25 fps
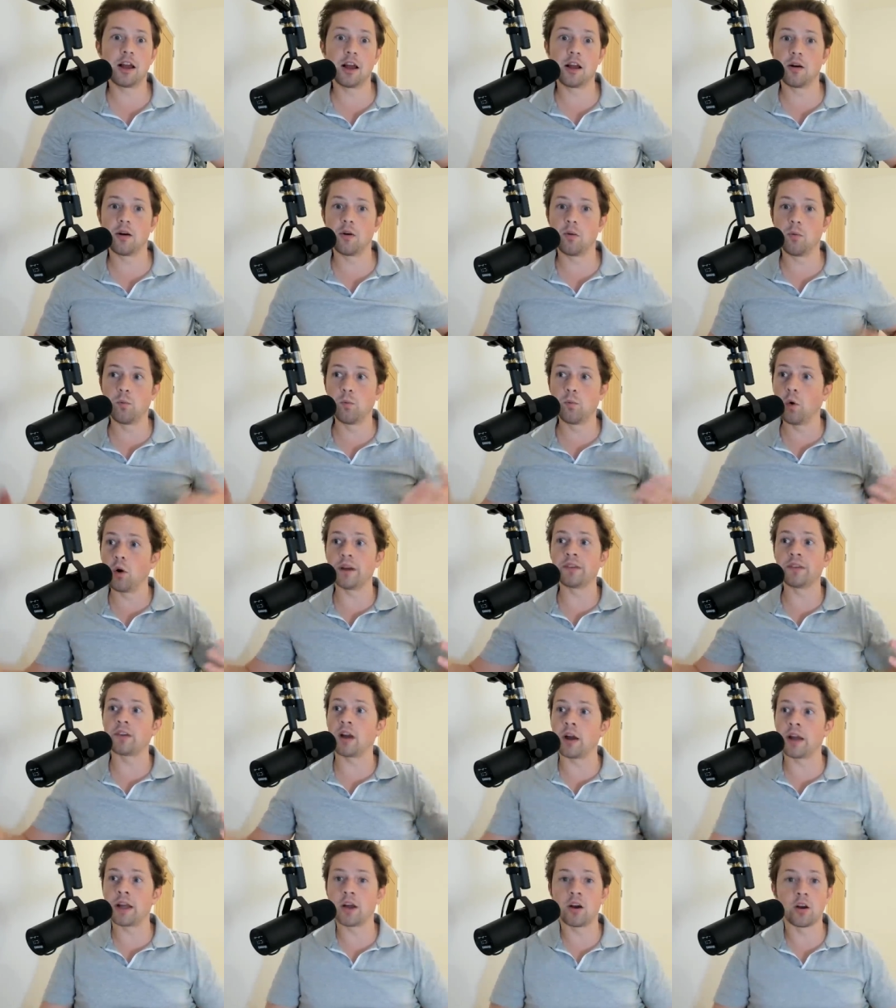What is
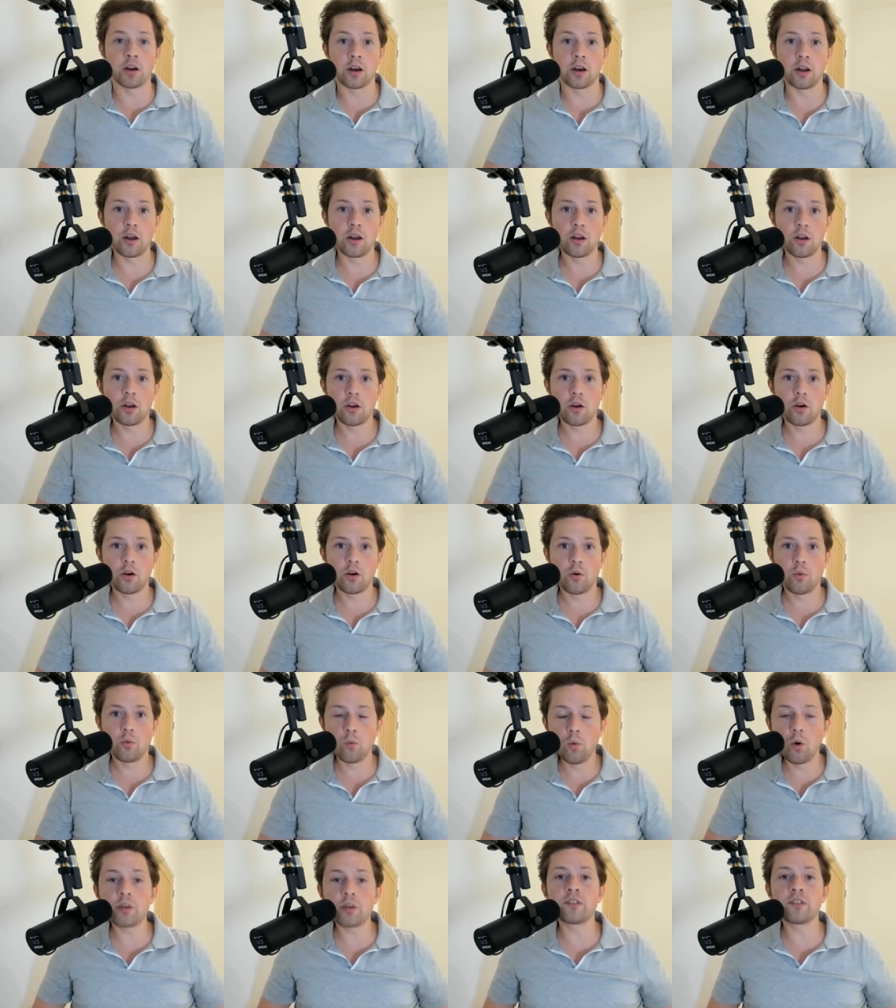going on?
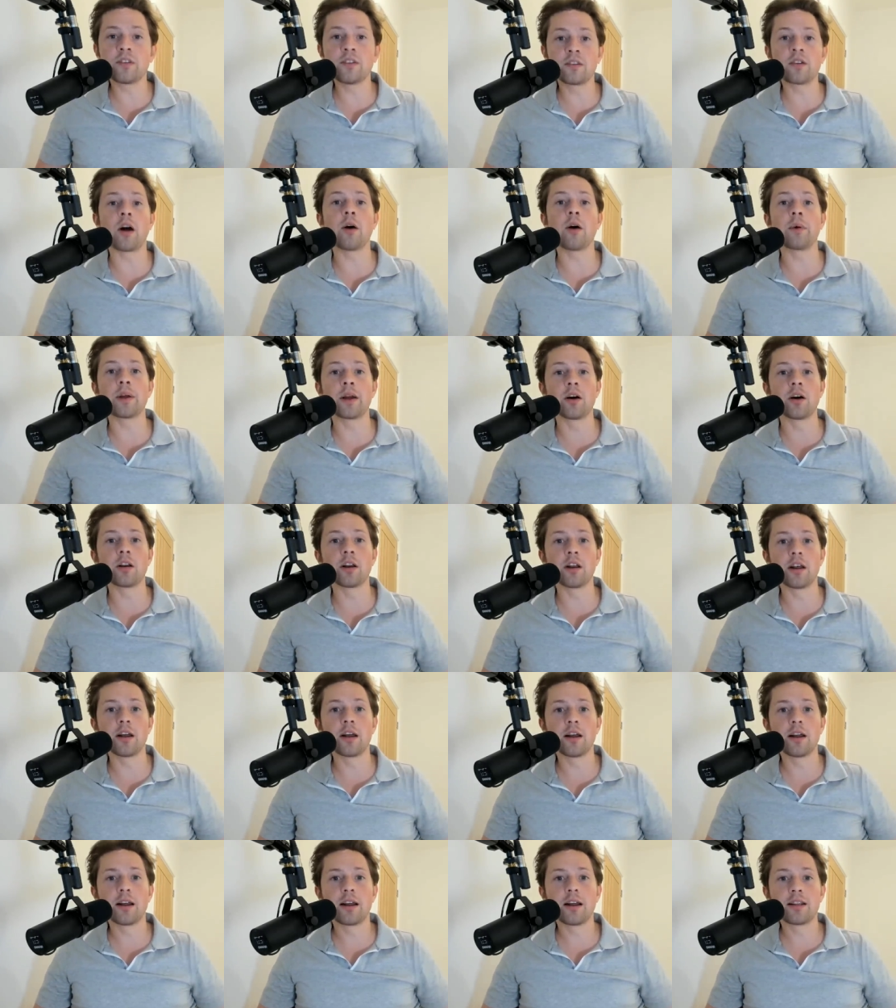What is going on?
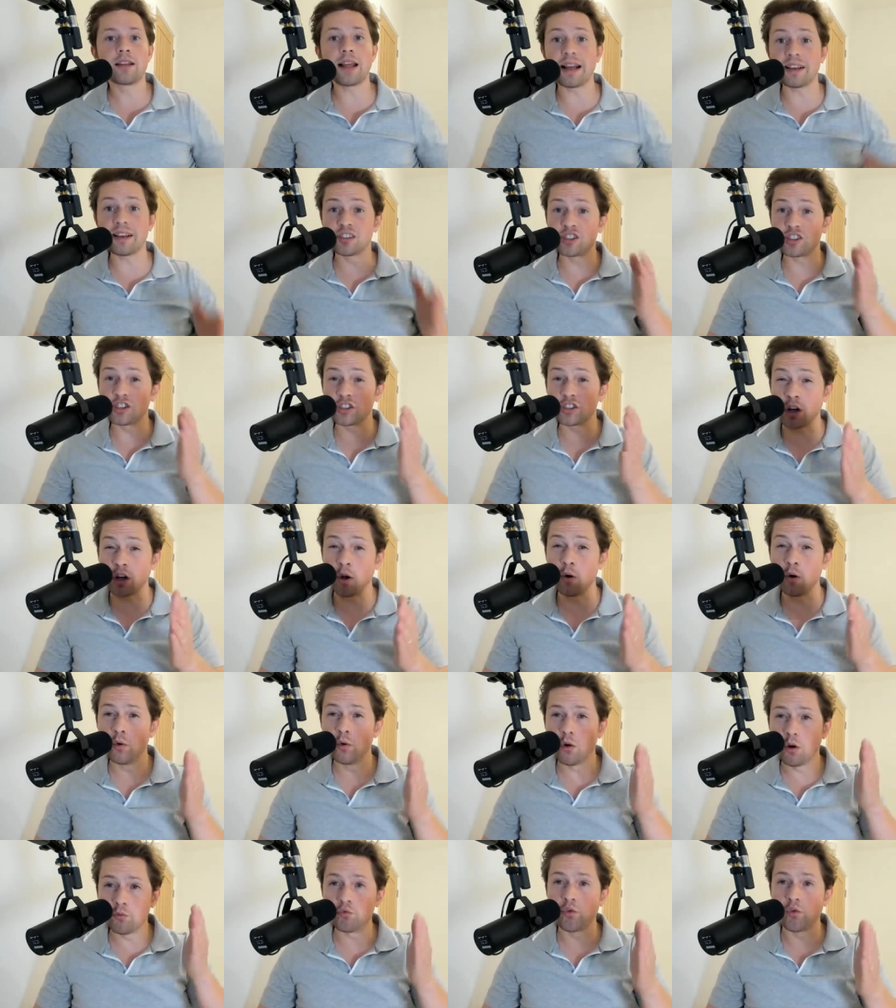That is
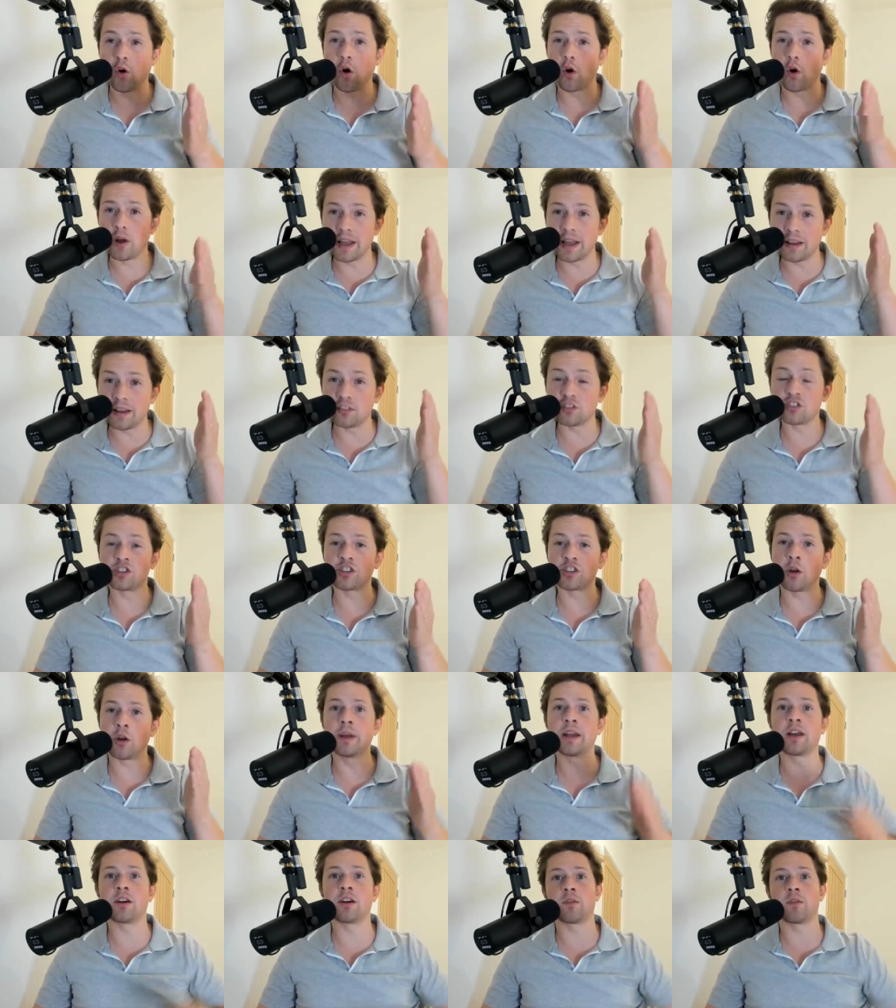so wrong. It is so
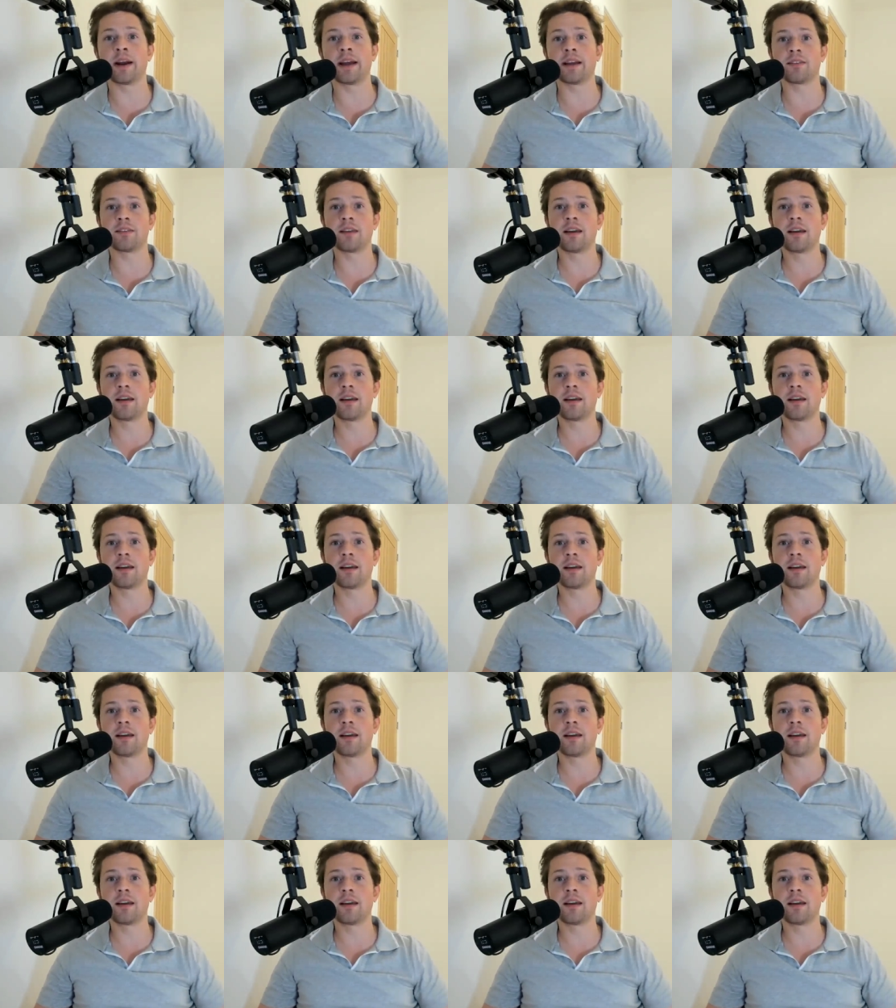incorrect.